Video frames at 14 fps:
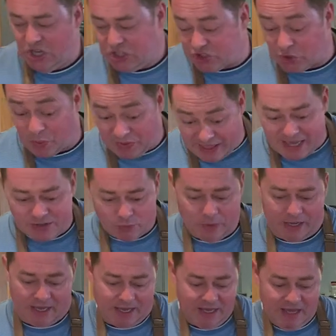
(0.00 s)
So in that
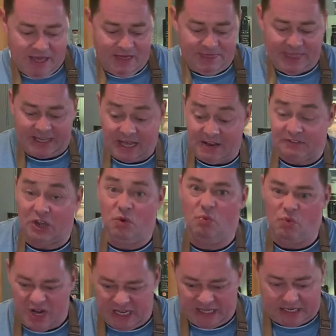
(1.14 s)
way, they kind of get
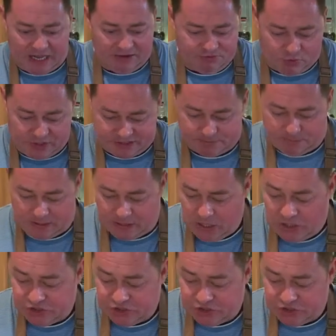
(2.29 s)
really kind of crispy.